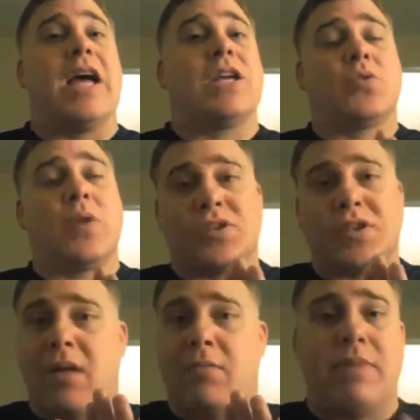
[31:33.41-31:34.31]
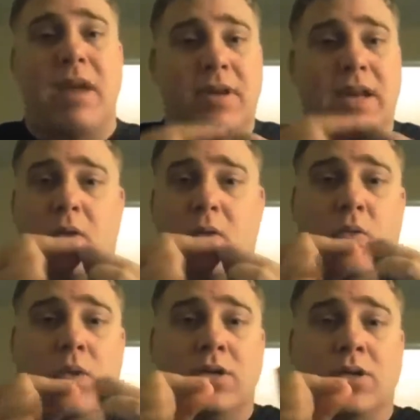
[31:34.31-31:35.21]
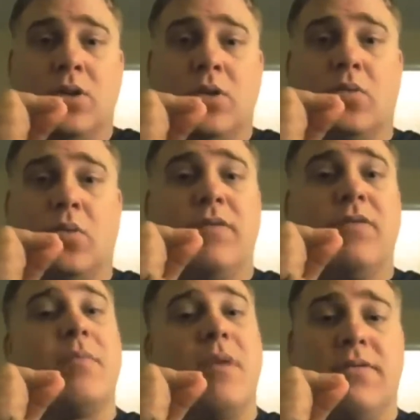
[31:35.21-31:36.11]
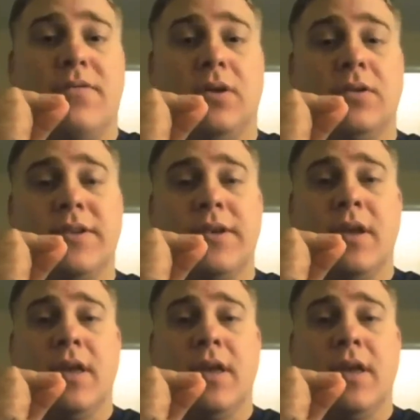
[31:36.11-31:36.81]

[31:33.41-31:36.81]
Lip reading: I stretched out maybe like 1, 2, 3 football fields.